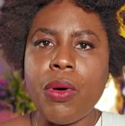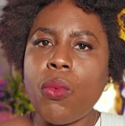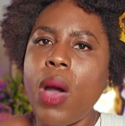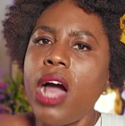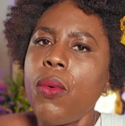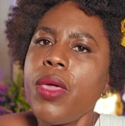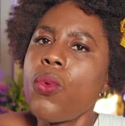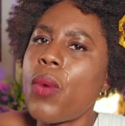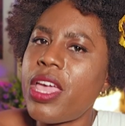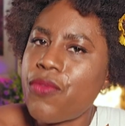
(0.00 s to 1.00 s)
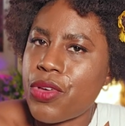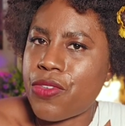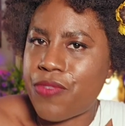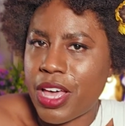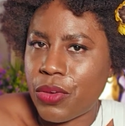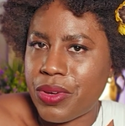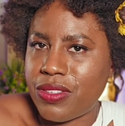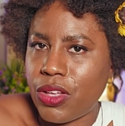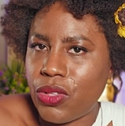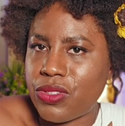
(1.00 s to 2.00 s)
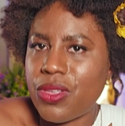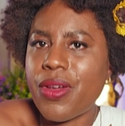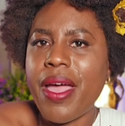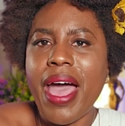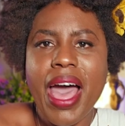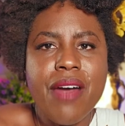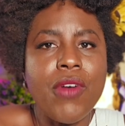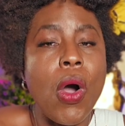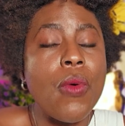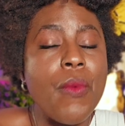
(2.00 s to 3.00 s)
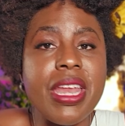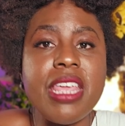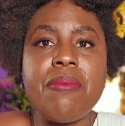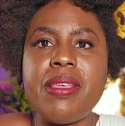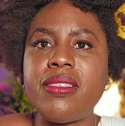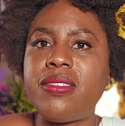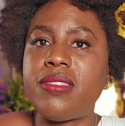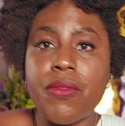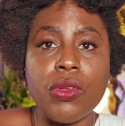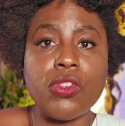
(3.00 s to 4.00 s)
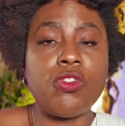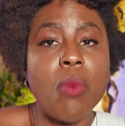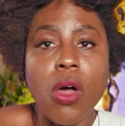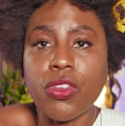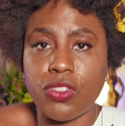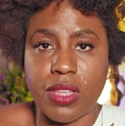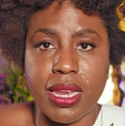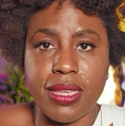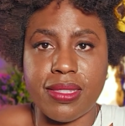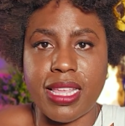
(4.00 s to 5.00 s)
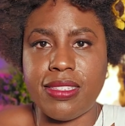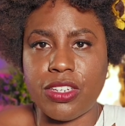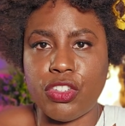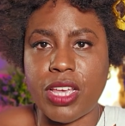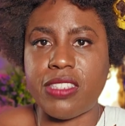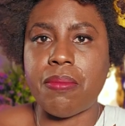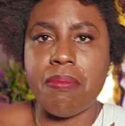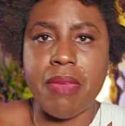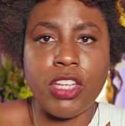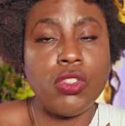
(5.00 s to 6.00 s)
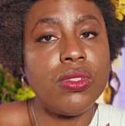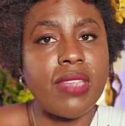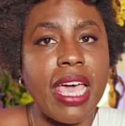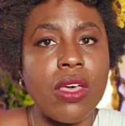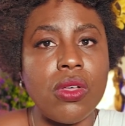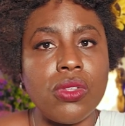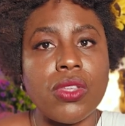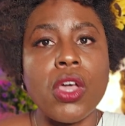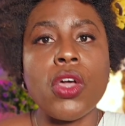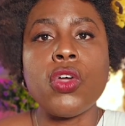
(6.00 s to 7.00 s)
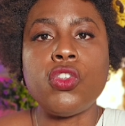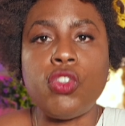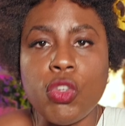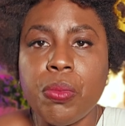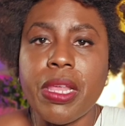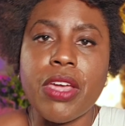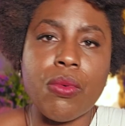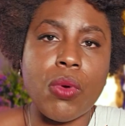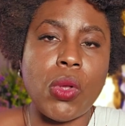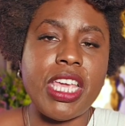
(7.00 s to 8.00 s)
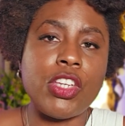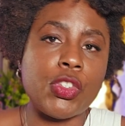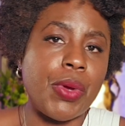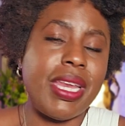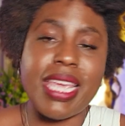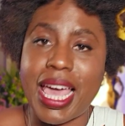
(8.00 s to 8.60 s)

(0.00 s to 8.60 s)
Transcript: But while we wait for the final results, there have already been several smaller studies that suggest menstrual cycles do play a role in training